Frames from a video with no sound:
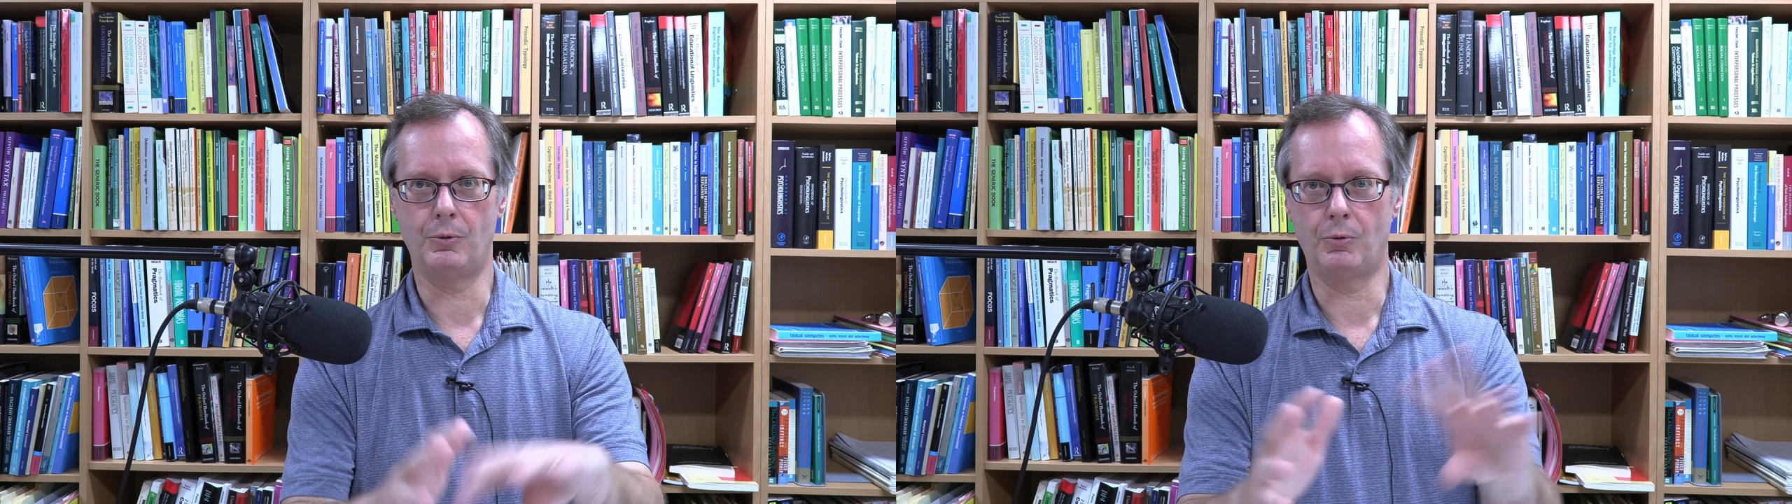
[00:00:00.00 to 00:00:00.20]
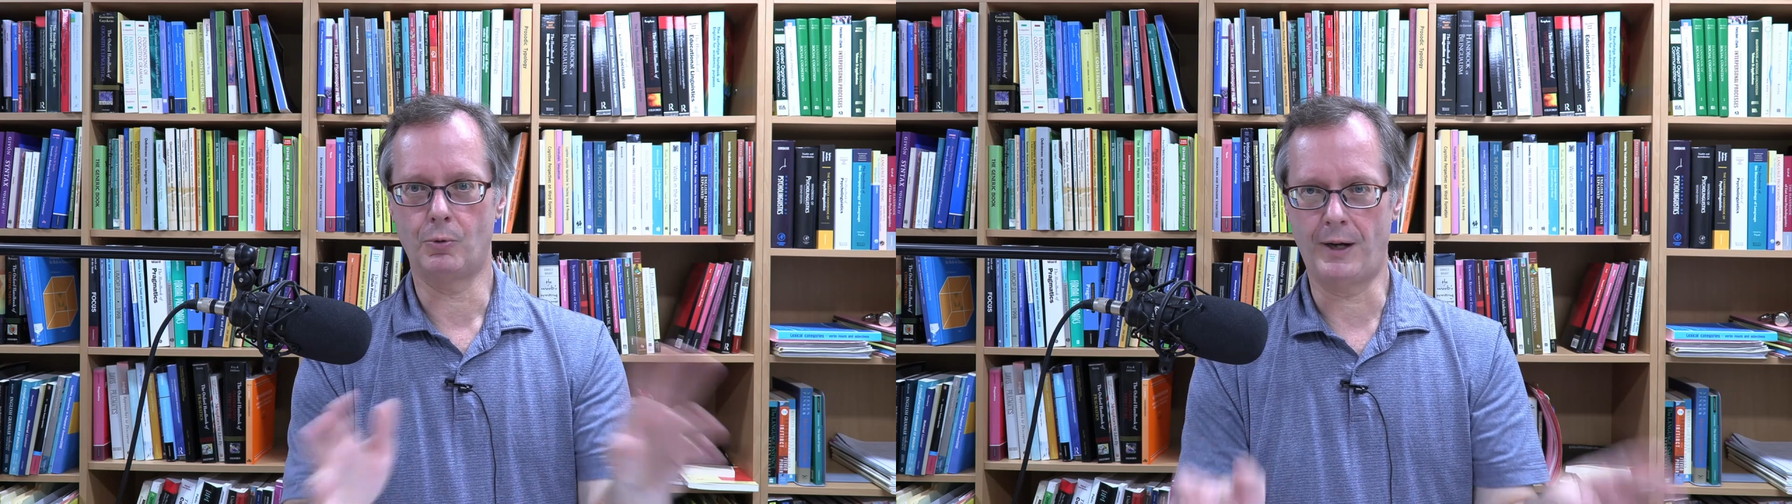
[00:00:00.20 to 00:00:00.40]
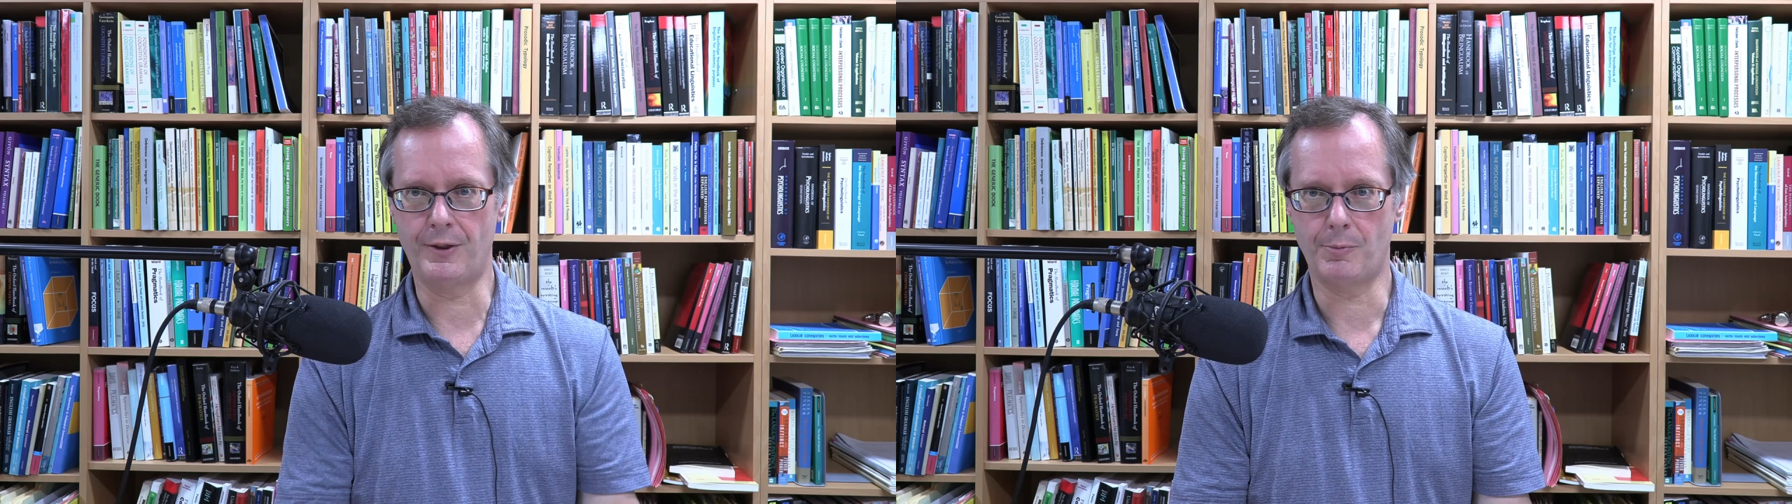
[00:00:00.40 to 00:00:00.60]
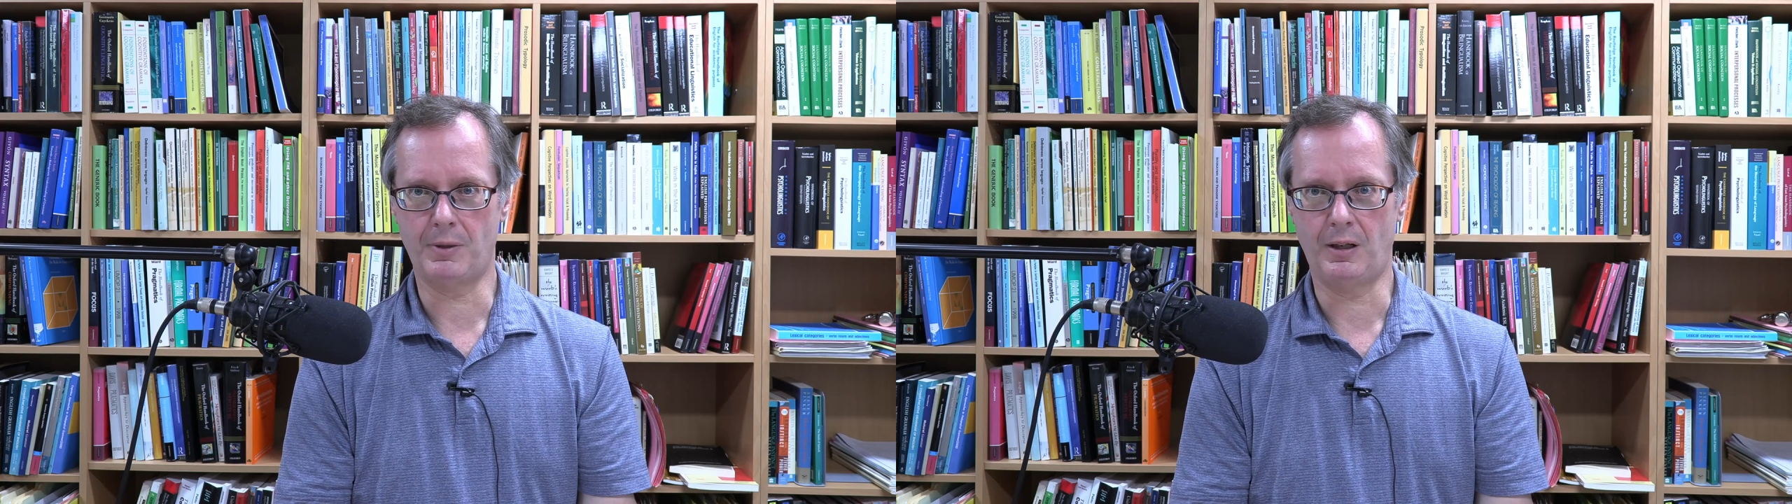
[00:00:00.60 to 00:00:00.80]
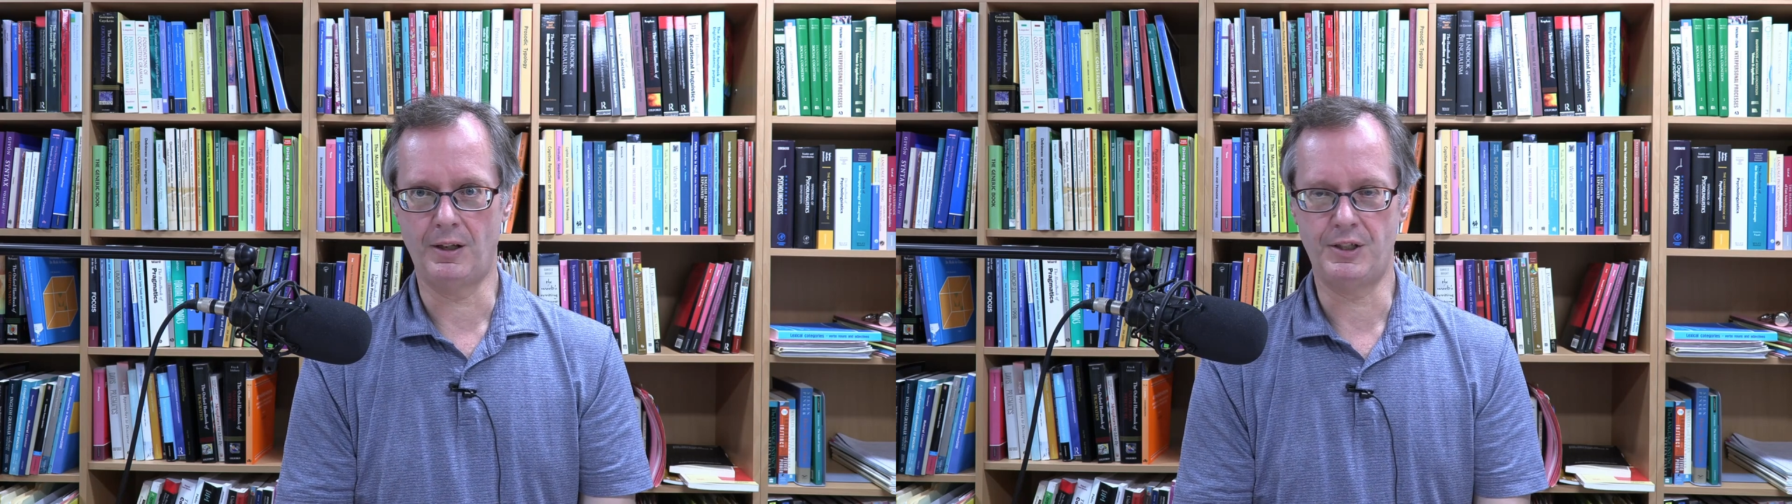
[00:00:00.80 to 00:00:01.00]
or
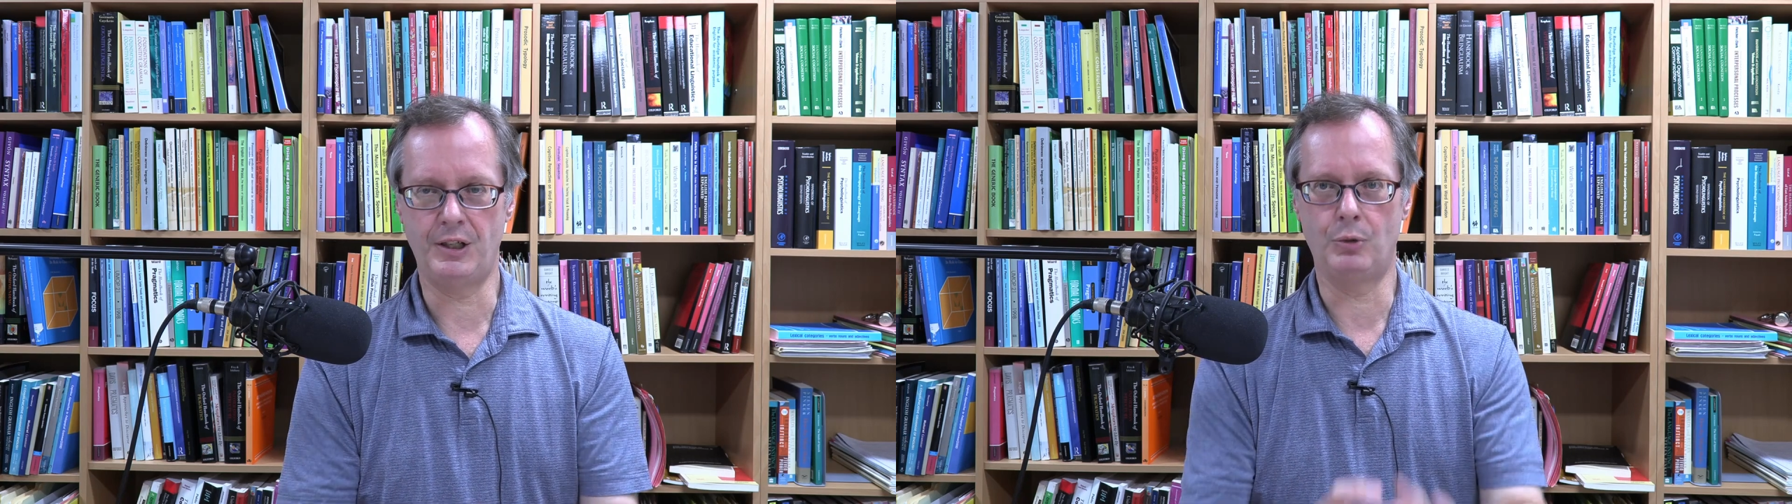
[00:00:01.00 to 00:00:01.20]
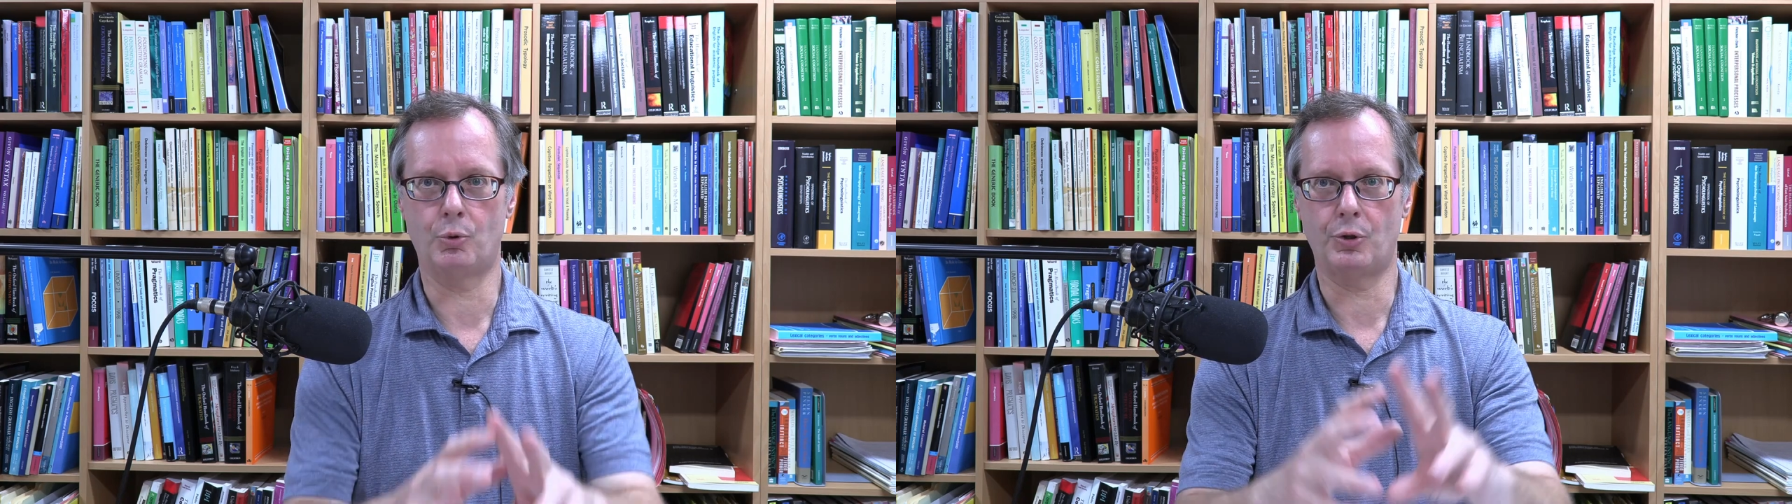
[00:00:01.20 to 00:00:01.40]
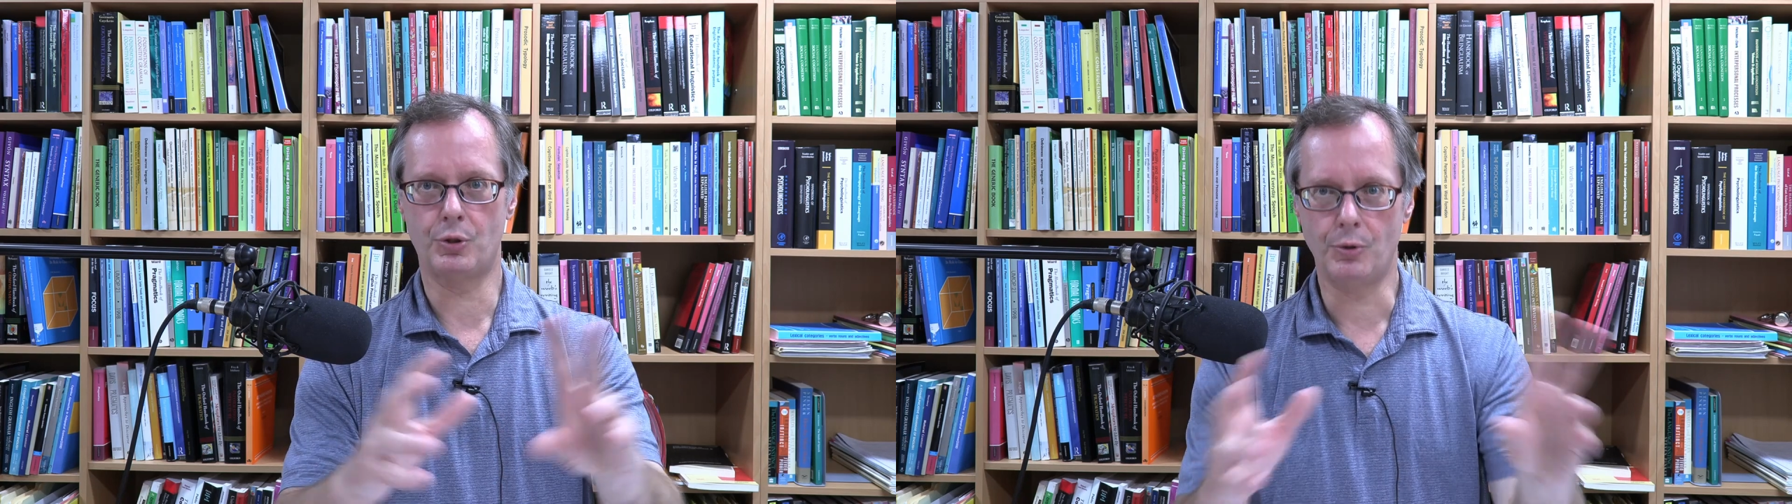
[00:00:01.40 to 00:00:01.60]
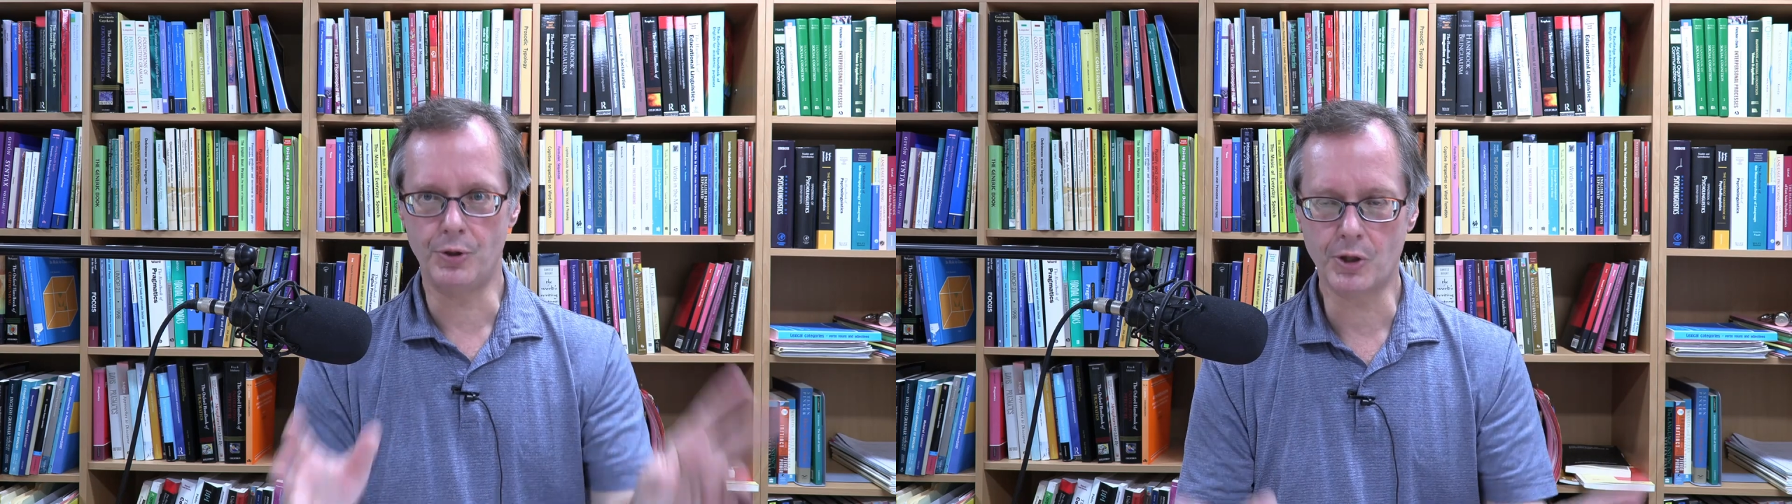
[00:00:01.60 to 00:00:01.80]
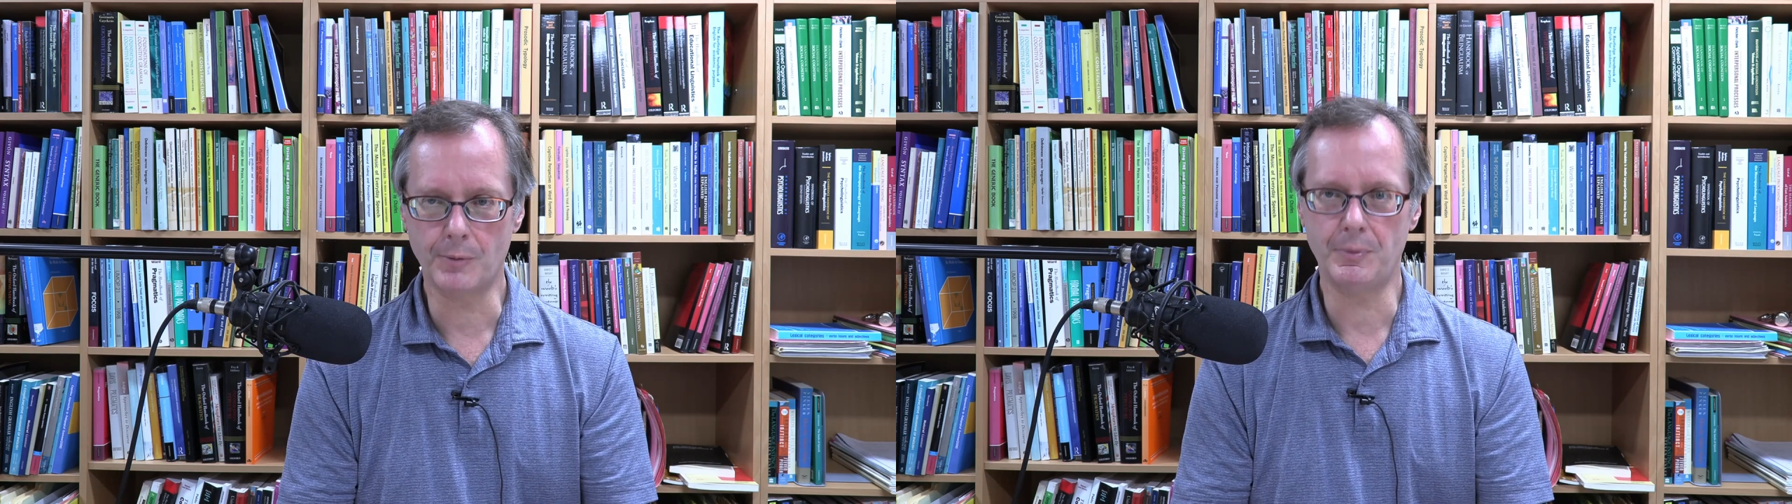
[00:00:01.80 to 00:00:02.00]
anthropology in order to
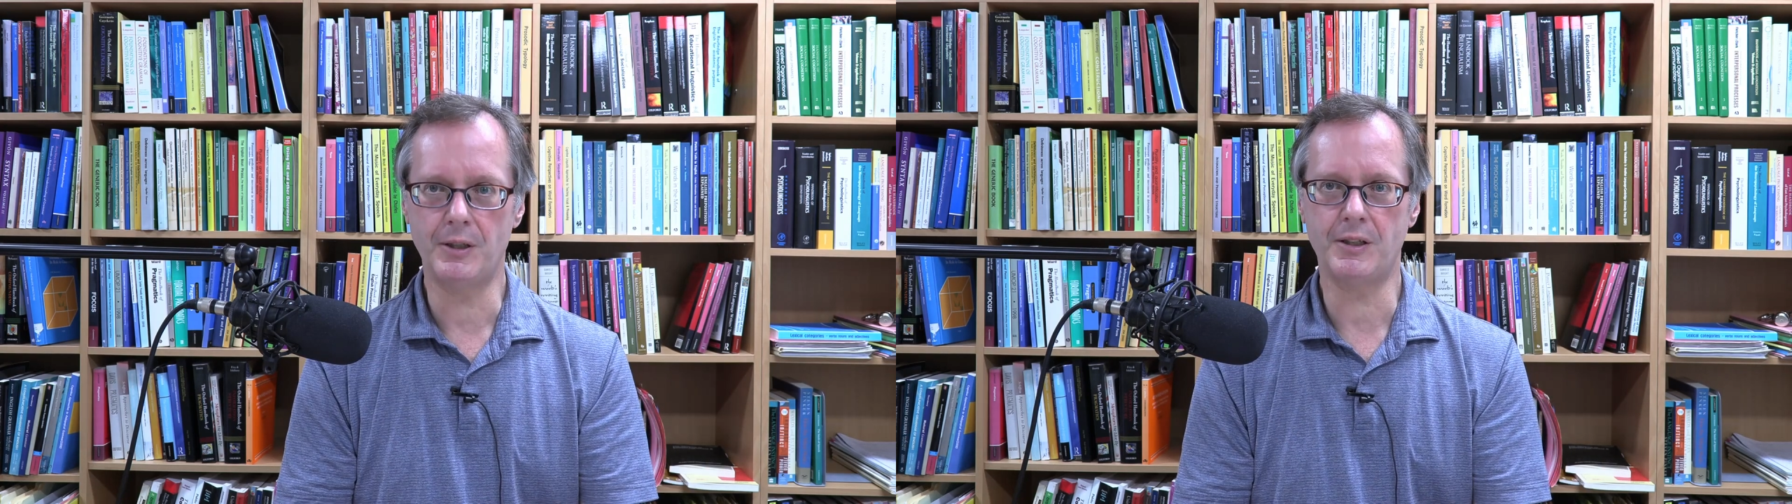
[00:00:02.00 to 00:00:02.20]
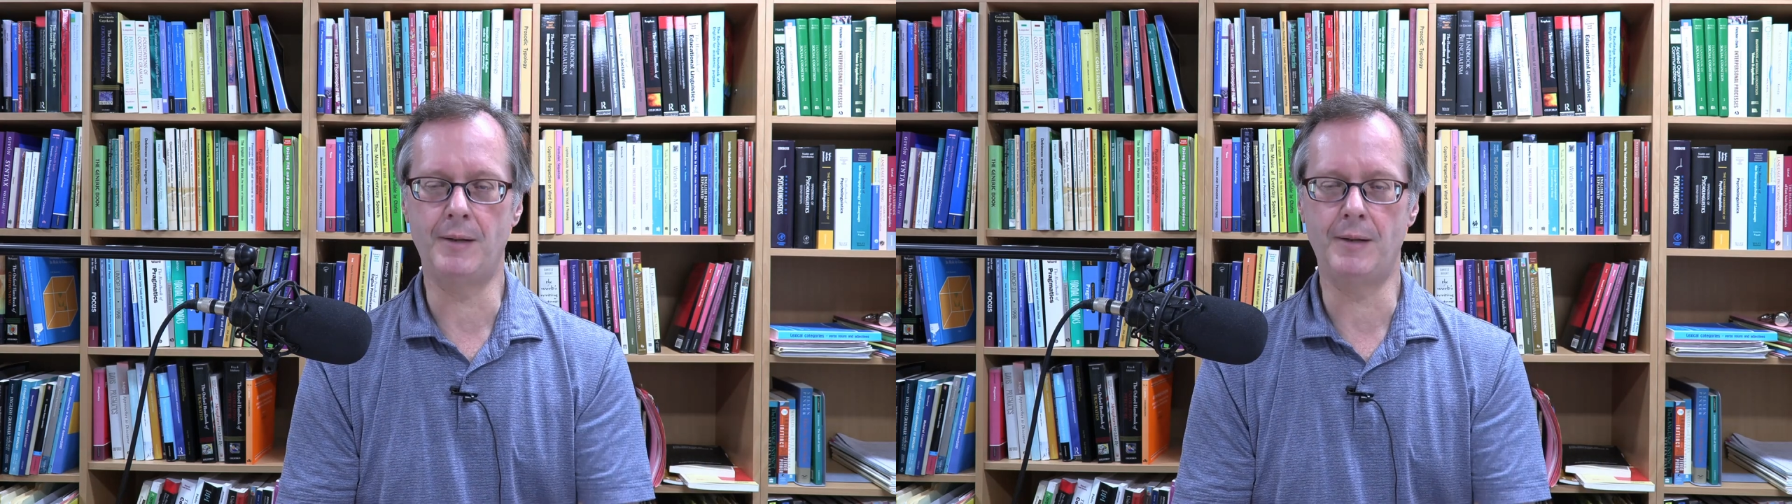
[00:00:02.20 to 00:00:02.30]
interpret